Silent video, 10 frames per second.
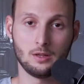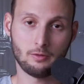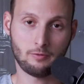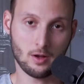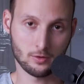In
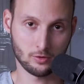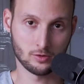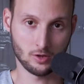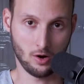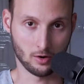the
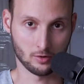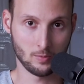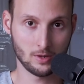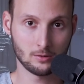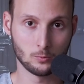function's
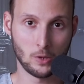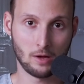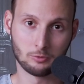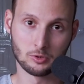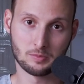argument, we
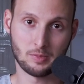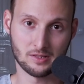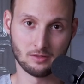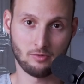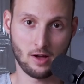have to
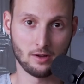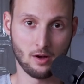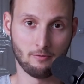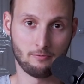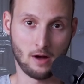specify
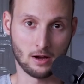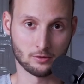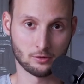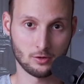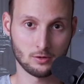a
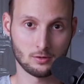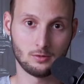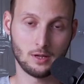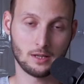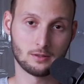function
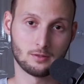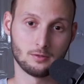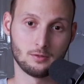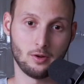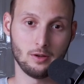that
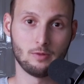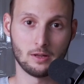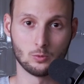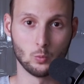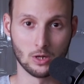the
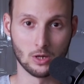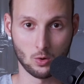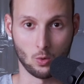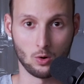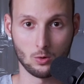event
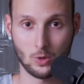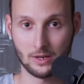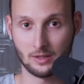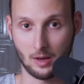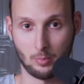call
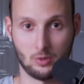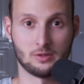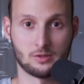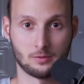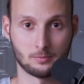when it
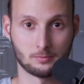happens.